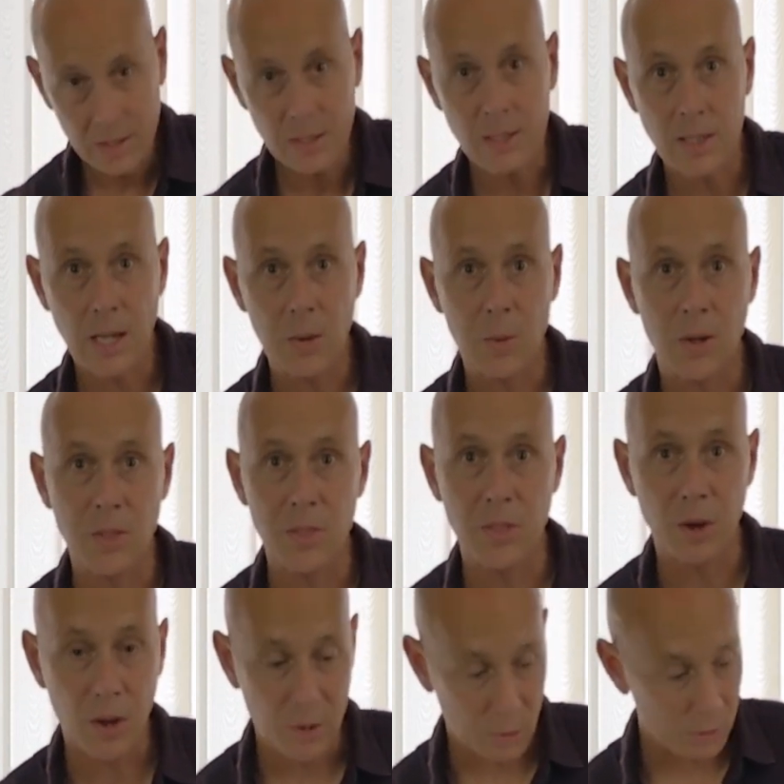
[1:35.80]
lower
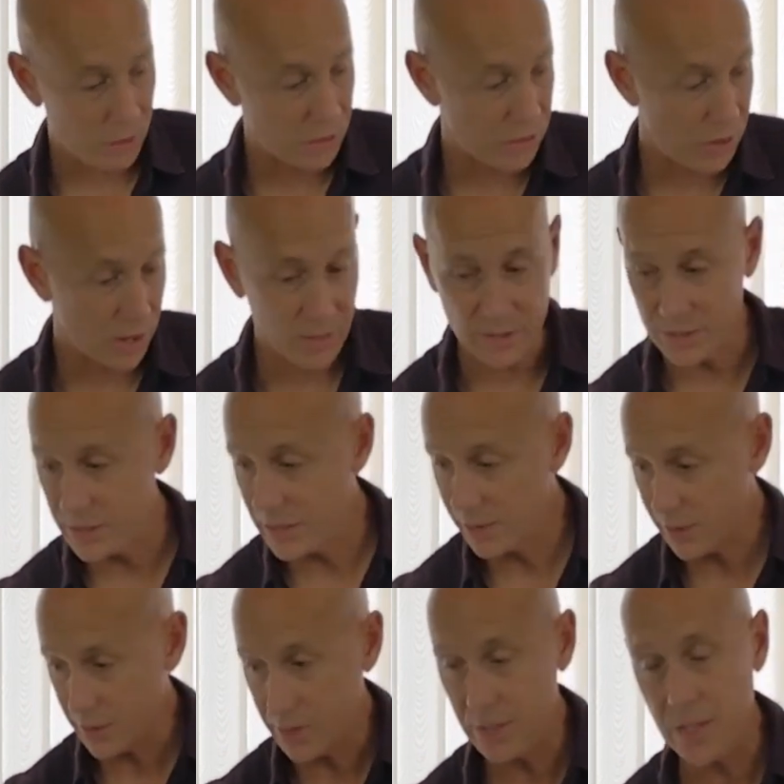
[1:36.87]
thigh, or the thigh that's
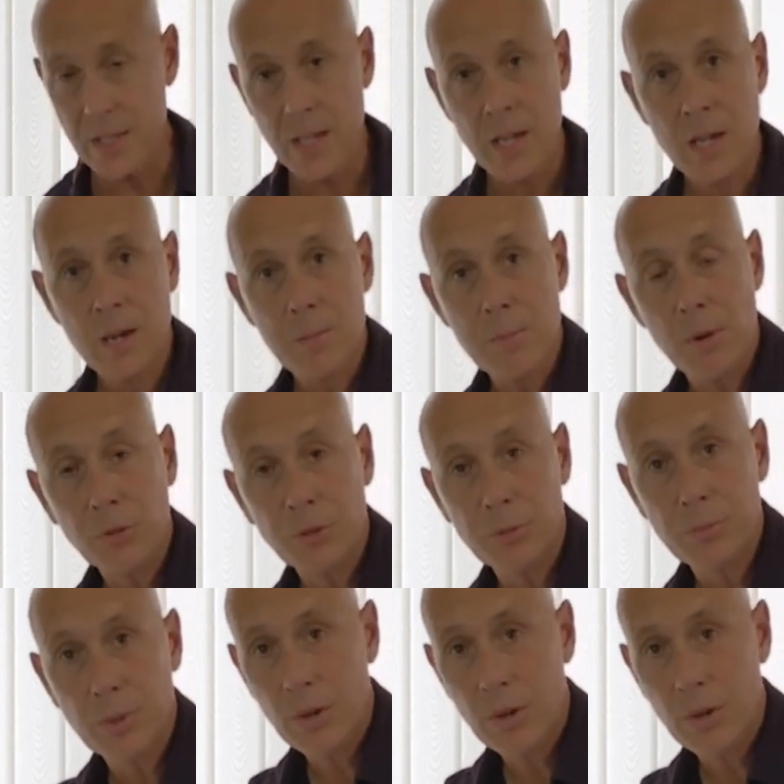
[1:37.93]
nearest the bottom